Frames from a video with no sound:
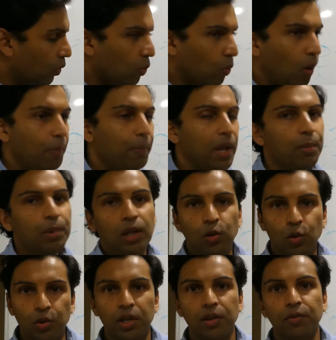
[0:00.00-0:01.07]
what people are
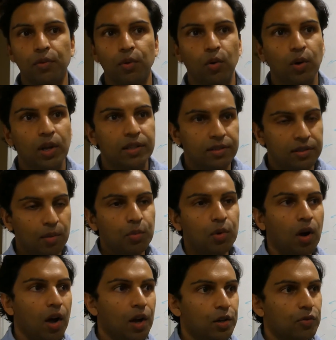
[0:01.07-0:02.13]
looking for is some
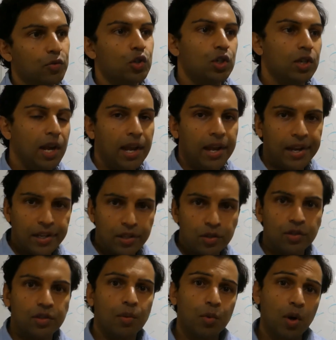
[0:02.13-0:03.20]
kind of change,
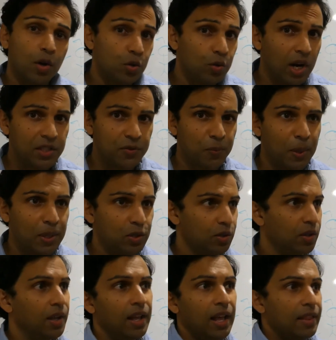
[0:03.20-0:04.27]
some kind of
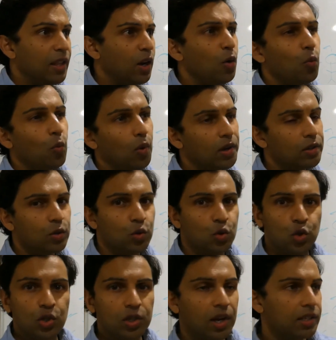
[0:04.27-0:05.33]
transformation. They don't want to
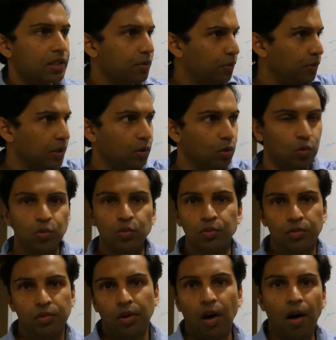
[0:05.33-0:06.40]
just feel
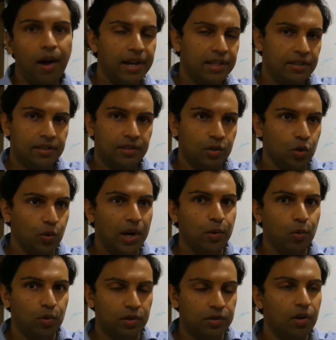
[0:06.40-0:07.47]
heightened,
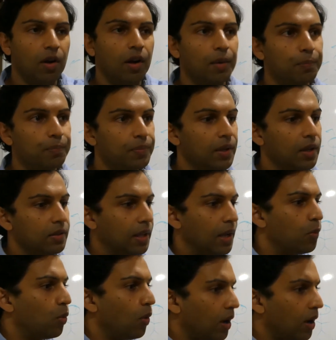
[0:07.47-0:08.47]
great all the time. They